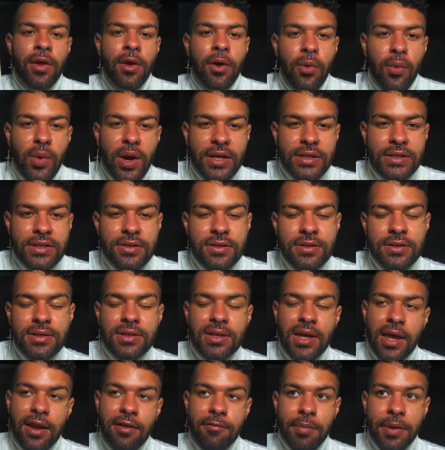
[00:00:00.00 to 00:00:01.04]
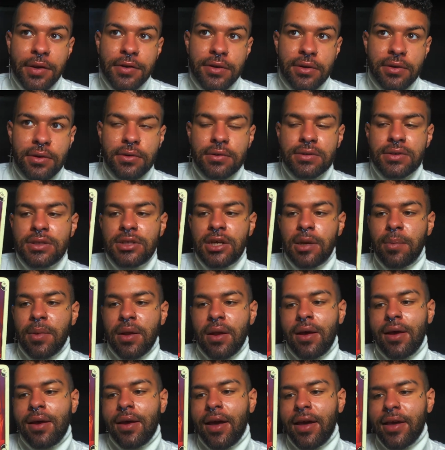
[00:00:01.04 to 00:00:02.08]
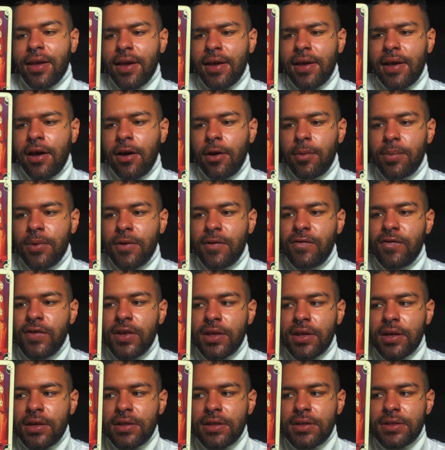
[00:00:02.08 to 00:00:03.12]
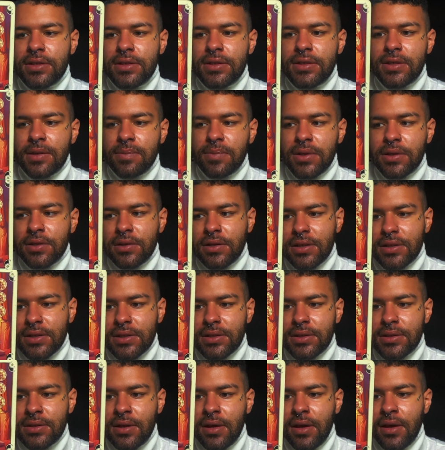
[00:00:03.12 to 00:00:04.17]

When I see this Eight of Pentacles Gemini, I can't help but feel like this is something that's